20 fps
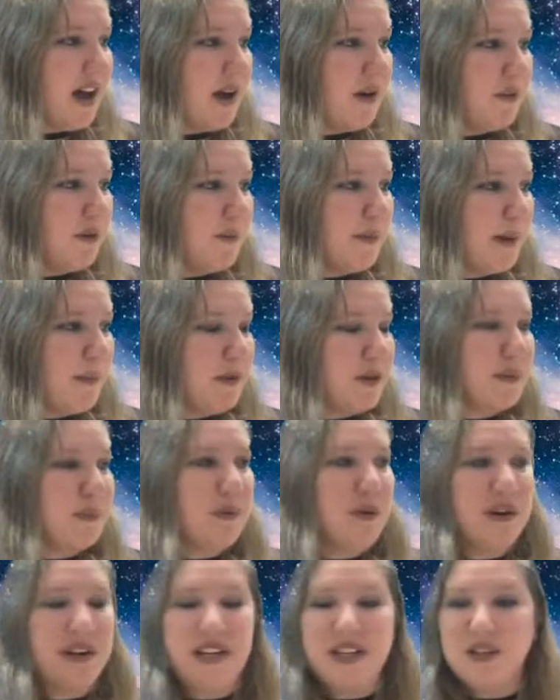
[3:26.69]
Remember to
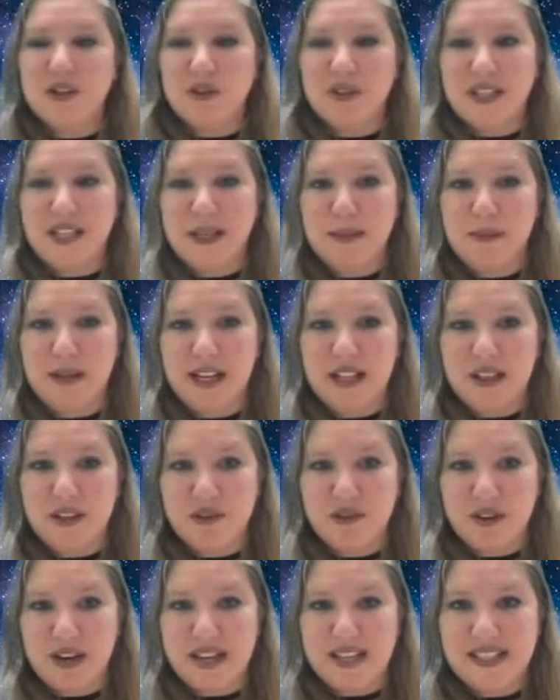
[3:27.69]
put in your email
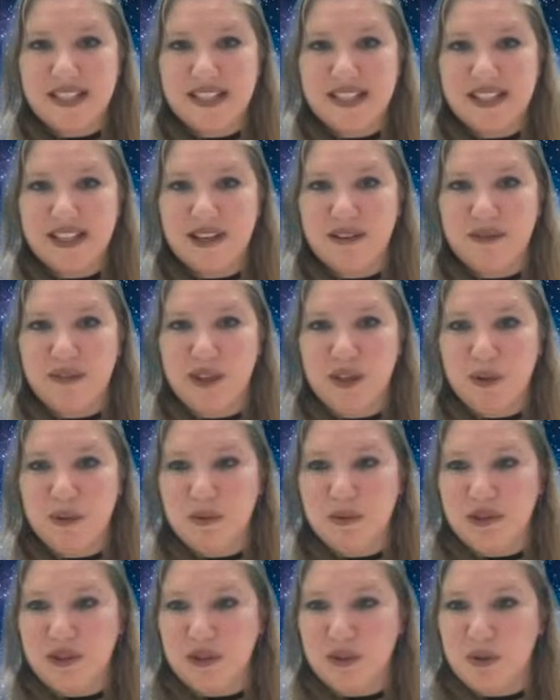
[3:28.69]
address if you
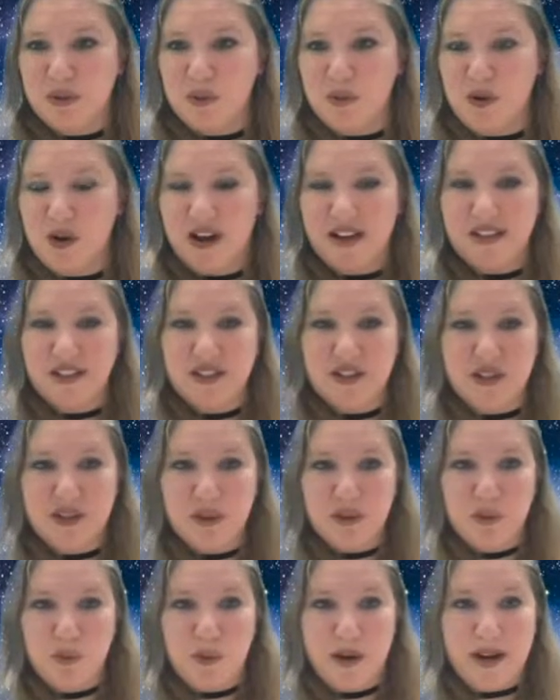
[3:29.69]
do want
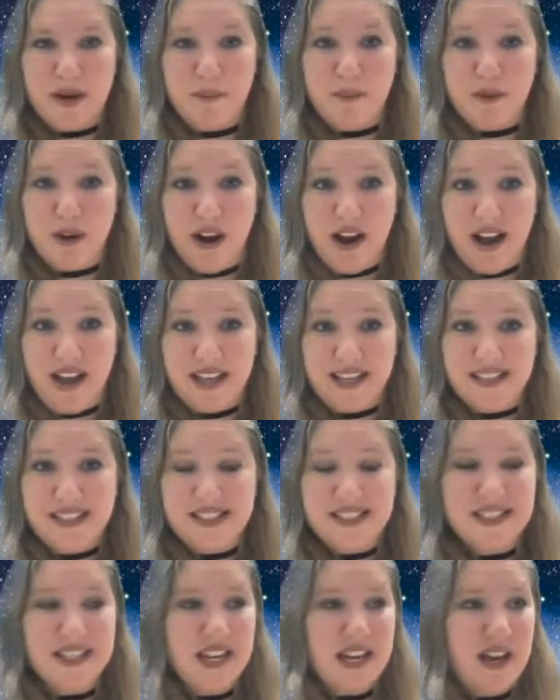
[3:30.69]
to win a
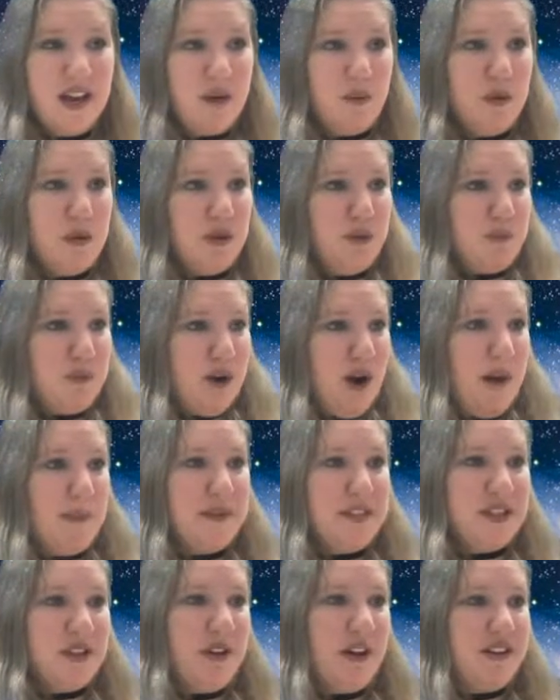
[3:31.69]
prize. We do
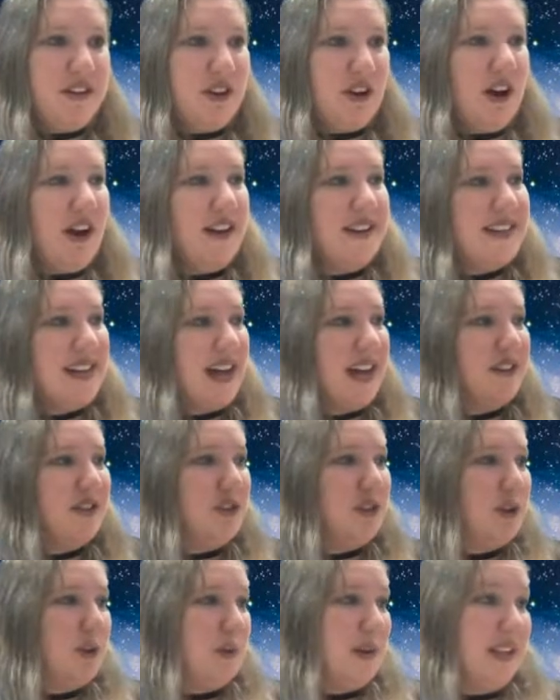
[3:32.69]
promise not to contact
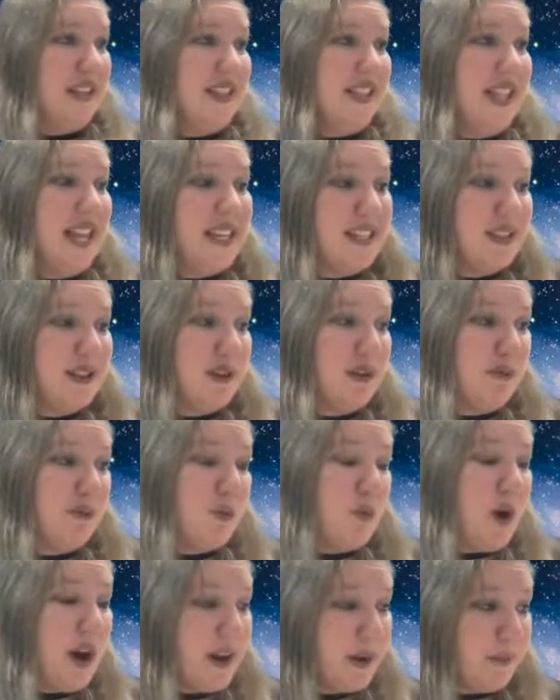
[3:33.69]
you unless you've
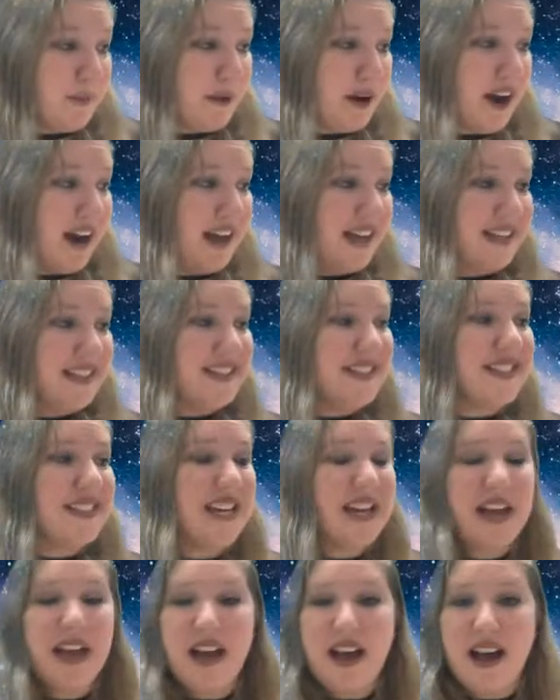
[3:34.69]
won a prize.
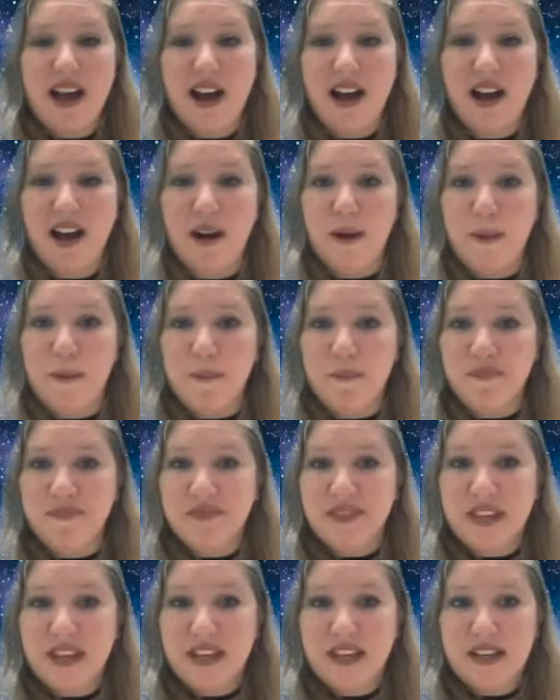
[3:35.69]

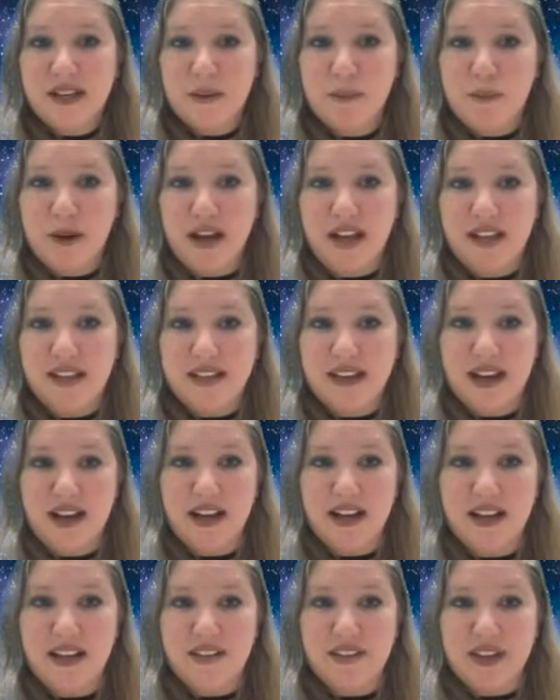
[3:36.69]
But
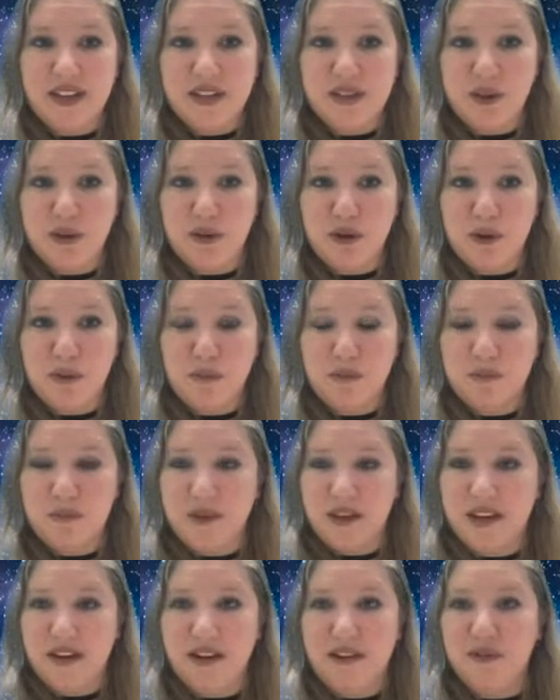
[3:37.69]

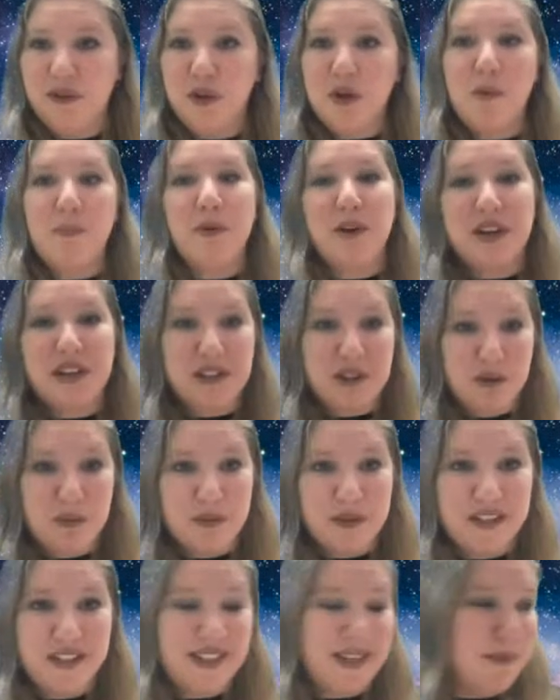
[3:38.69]
if you don't put in your
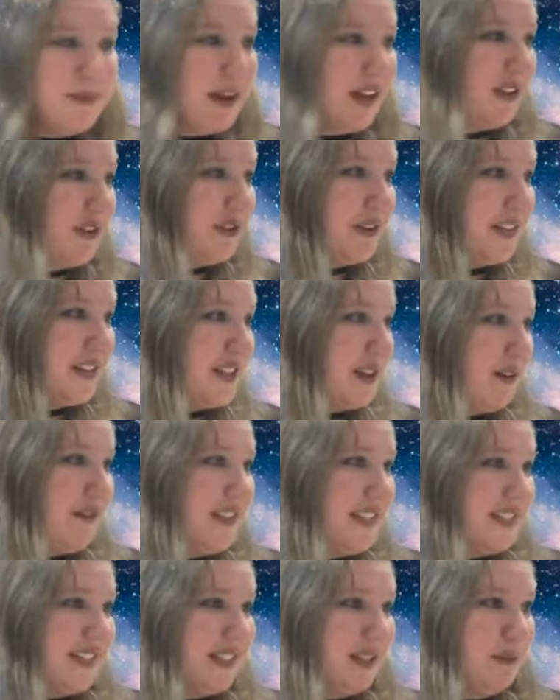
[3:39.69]
real email address,
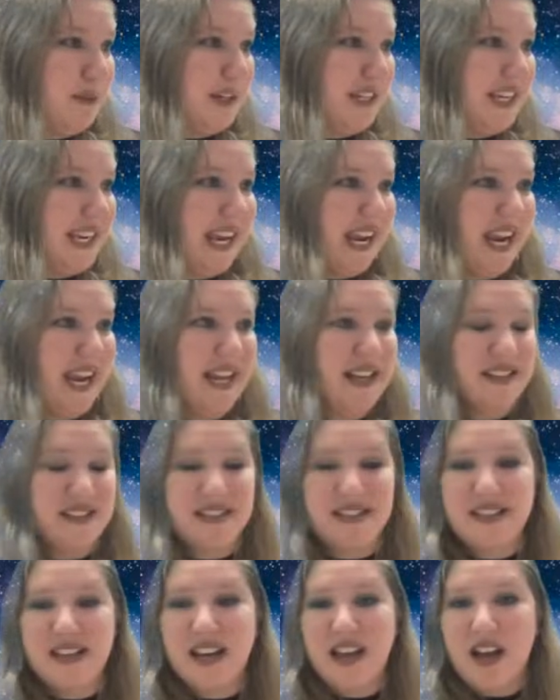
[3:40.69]
obviously we
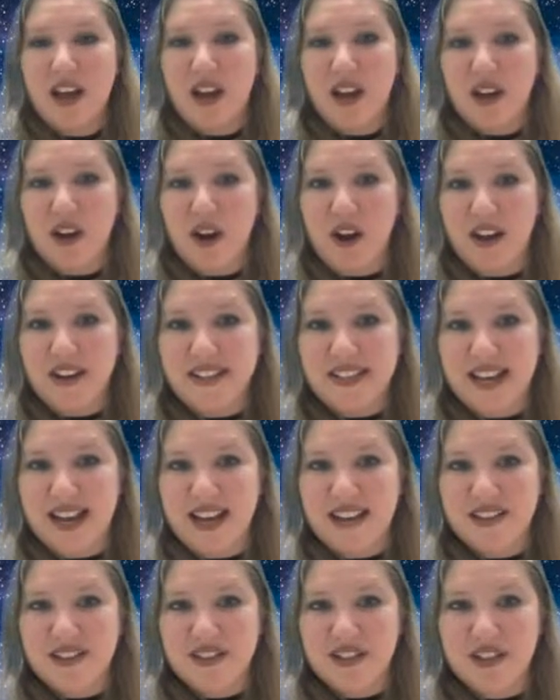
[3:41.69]
can't
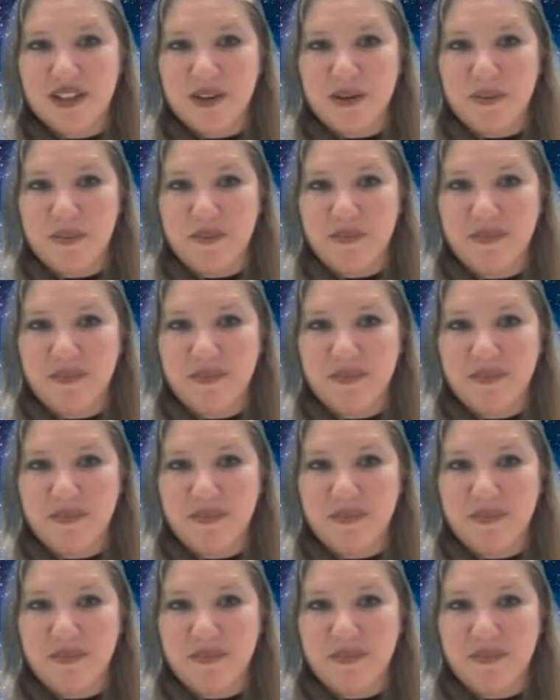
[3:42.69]
contact you.